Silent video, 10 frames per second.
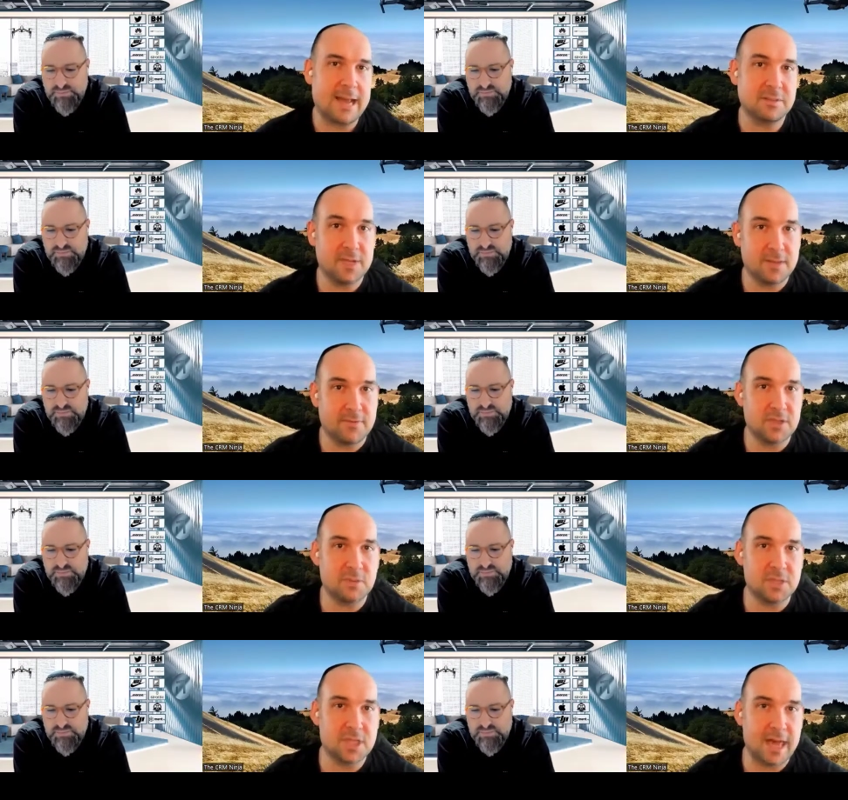Speaker 1: out and be the
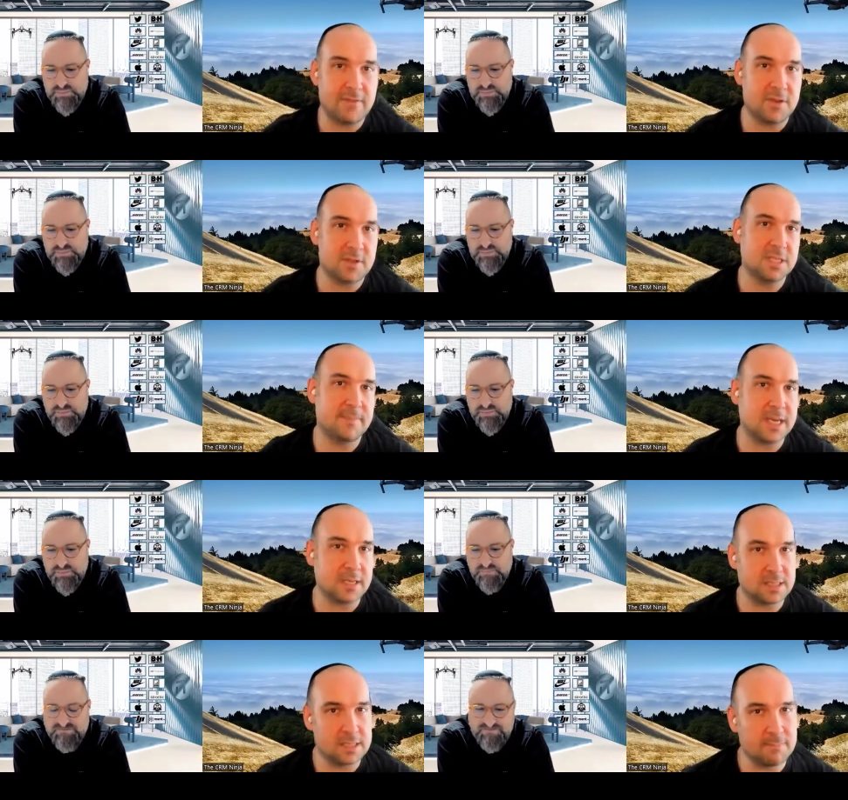first ones there versus
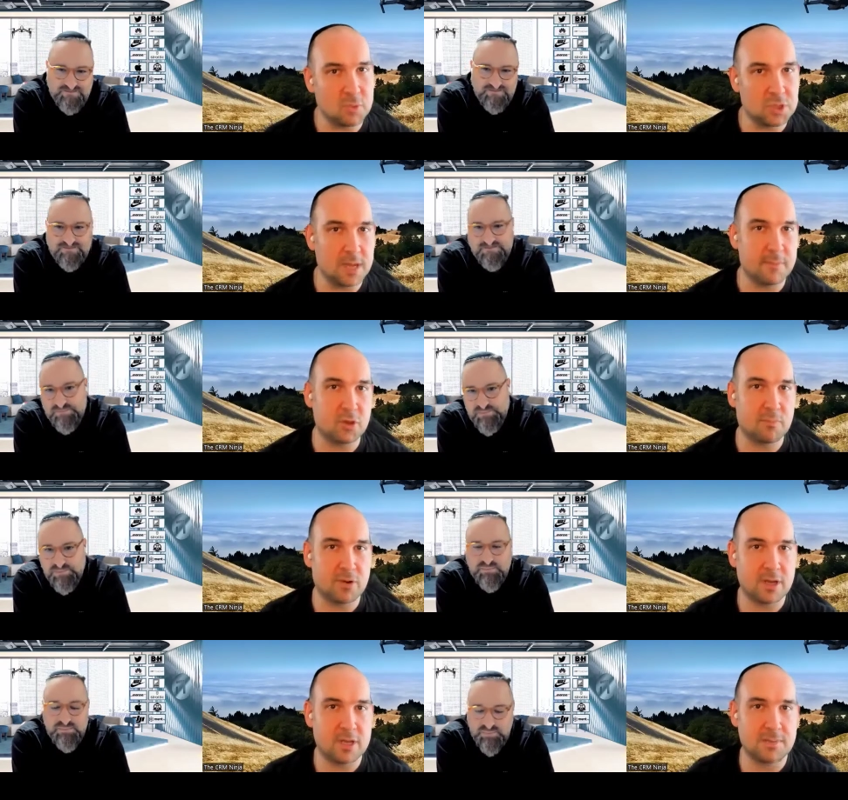spending some more time on the
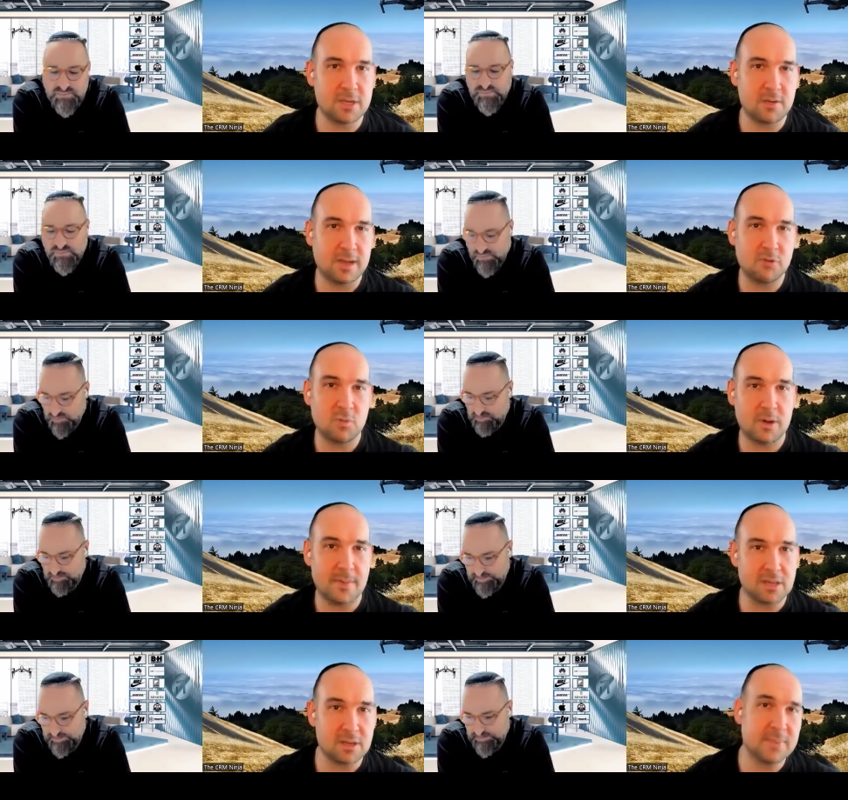product, but then you have to worry
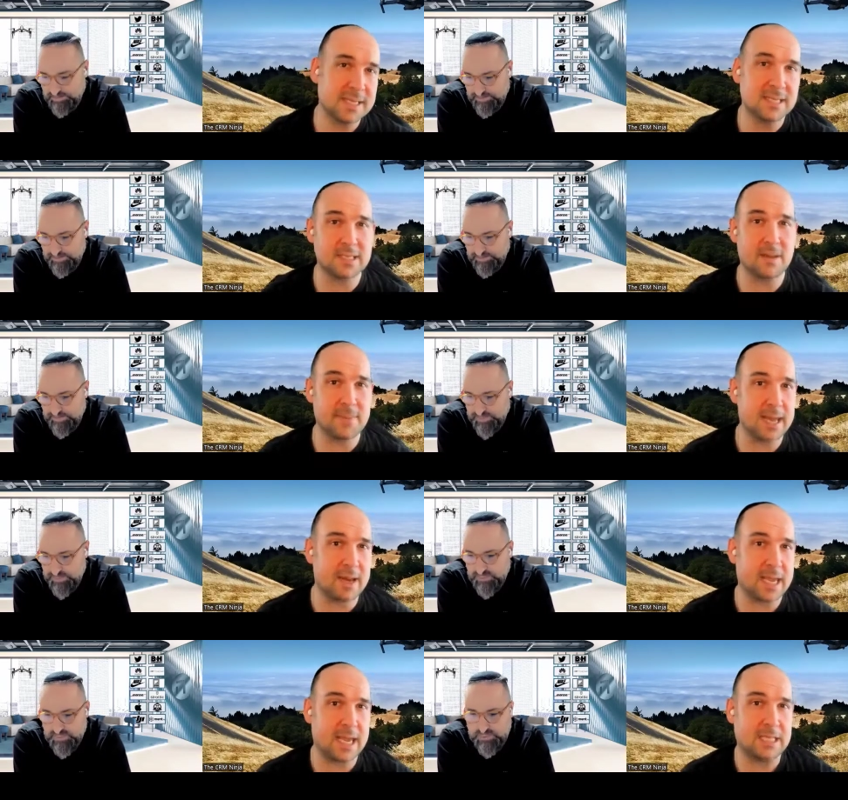about the competitors coming
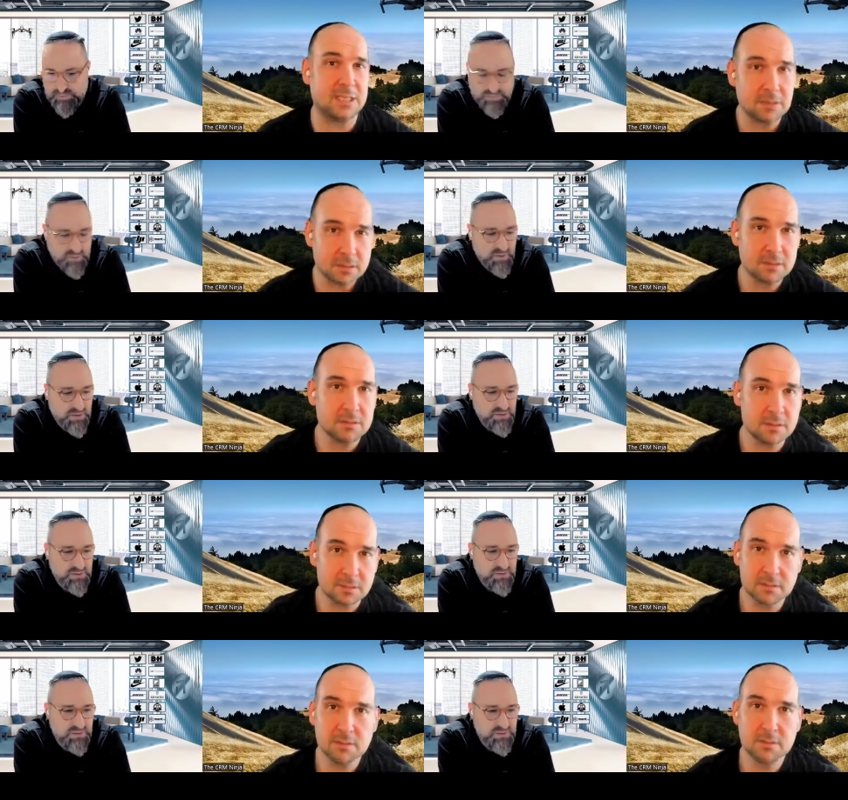out, I guess.
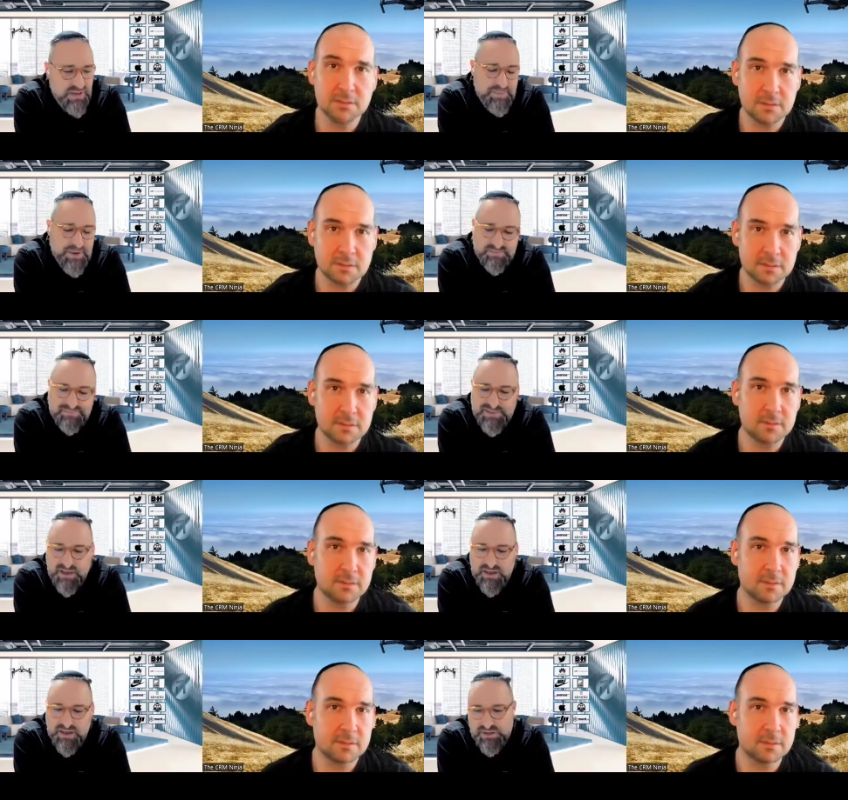
Speaker 2: I mean,
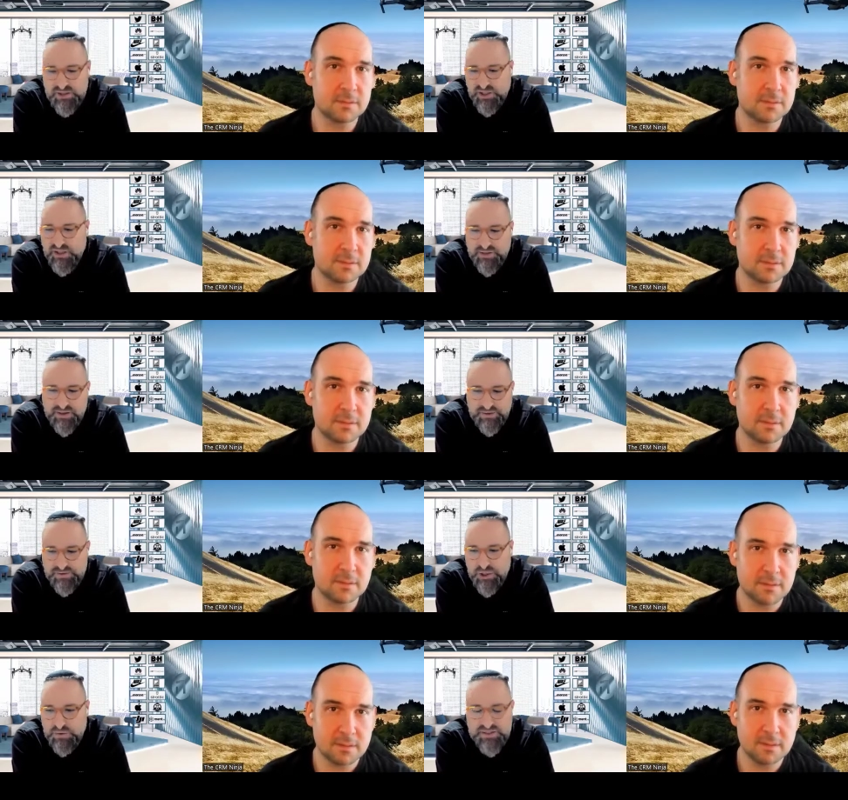there's a
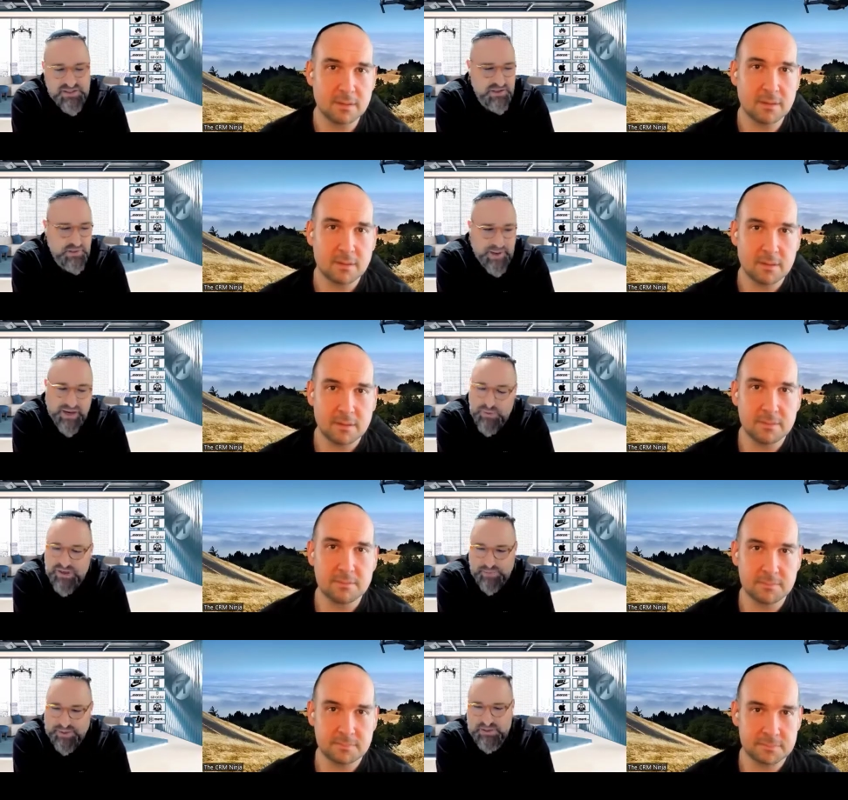you know this is a debate. We could
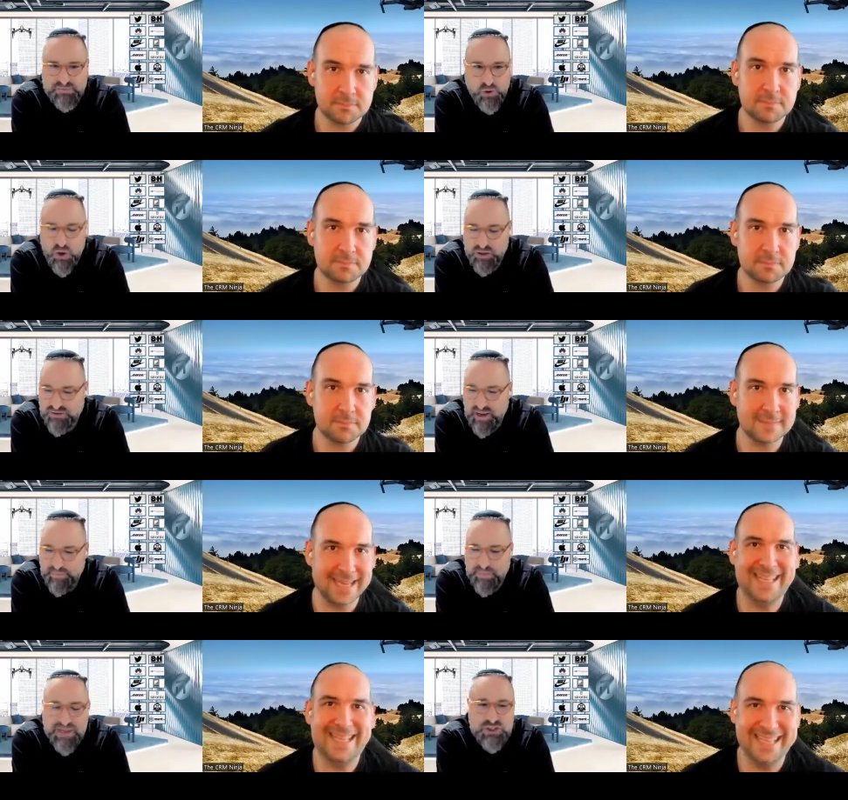debate this for a long time. I'm
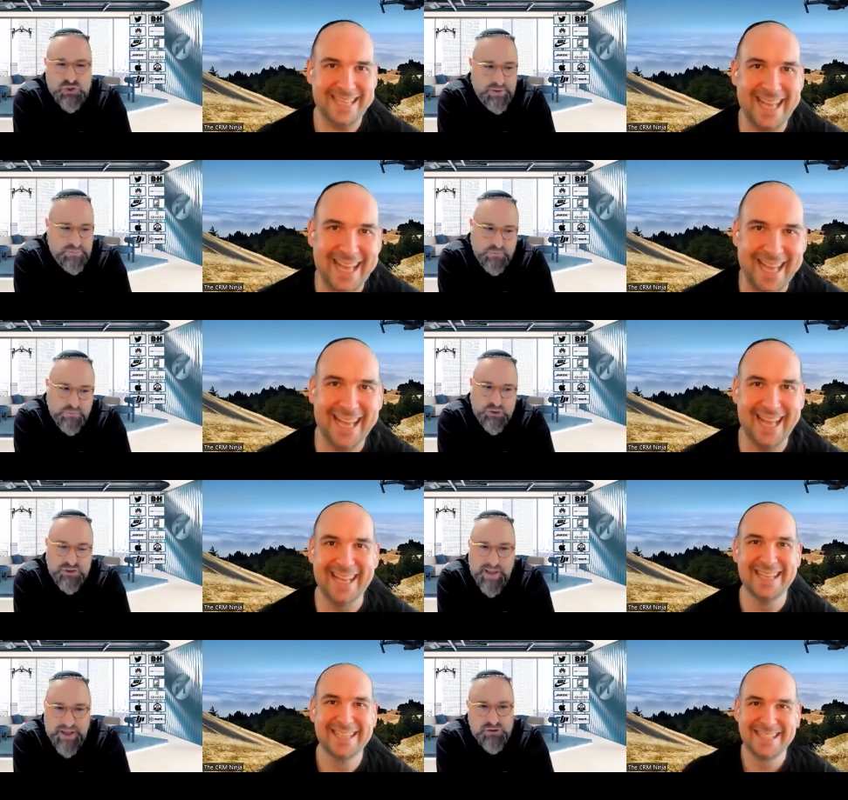not sure that first
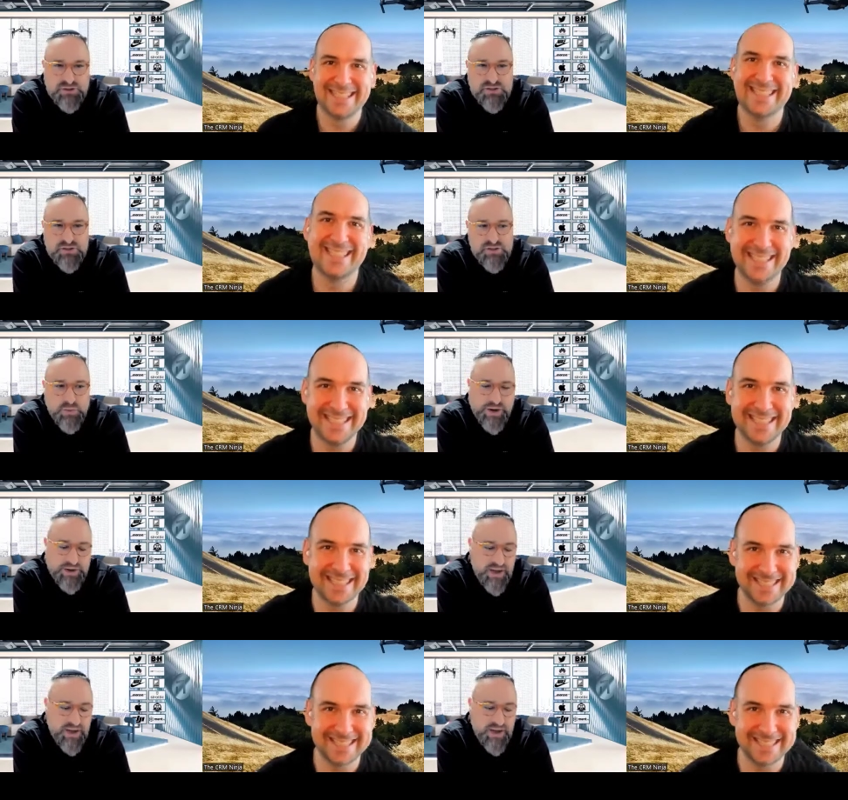matters, right?